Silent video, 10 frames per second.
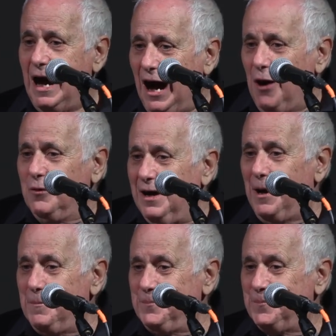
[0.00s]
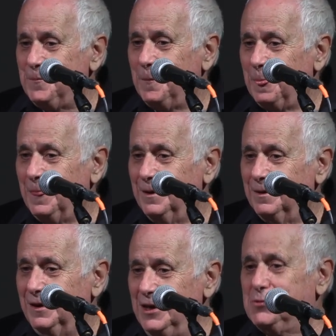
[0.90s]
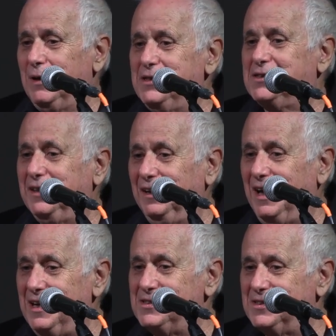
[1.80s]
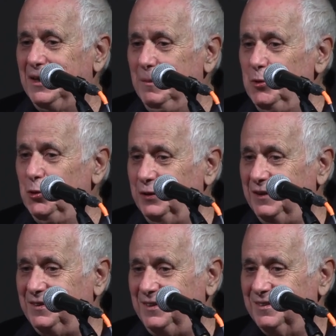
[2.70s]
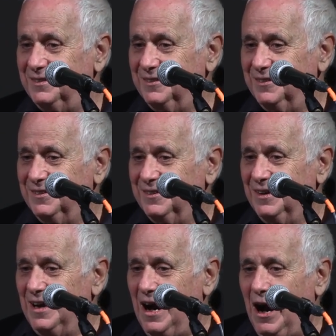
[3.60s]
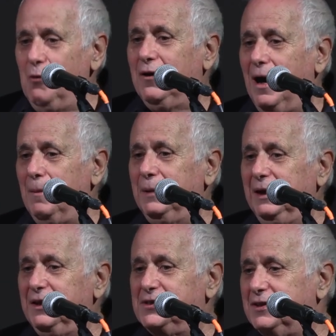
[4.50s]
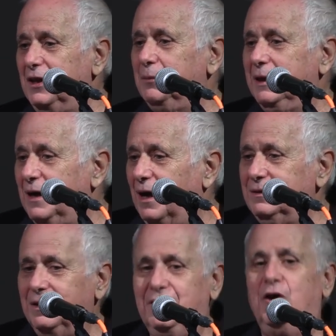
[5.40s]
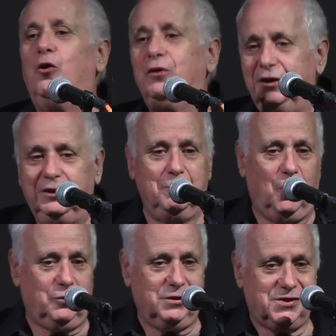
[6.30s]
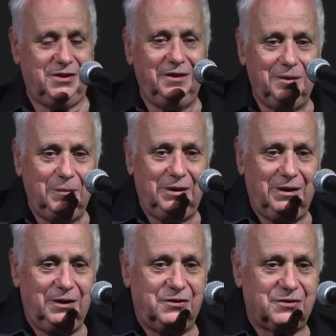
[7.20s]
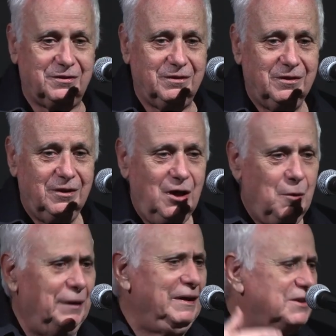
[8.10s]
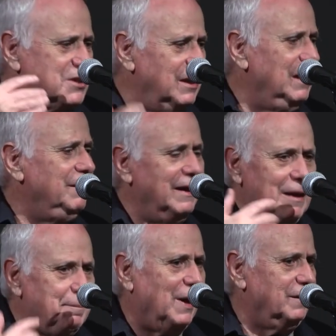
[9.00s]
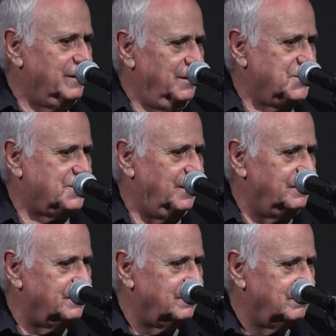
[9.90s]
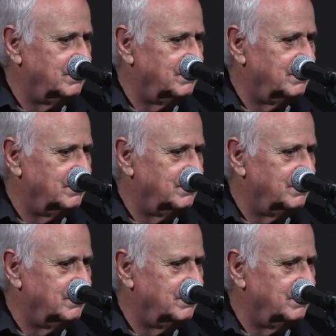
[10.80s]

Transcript: how come Israel still has the immunity? How come it is still regarded the only democracy in the Middle East when it's clearly an apartheid state,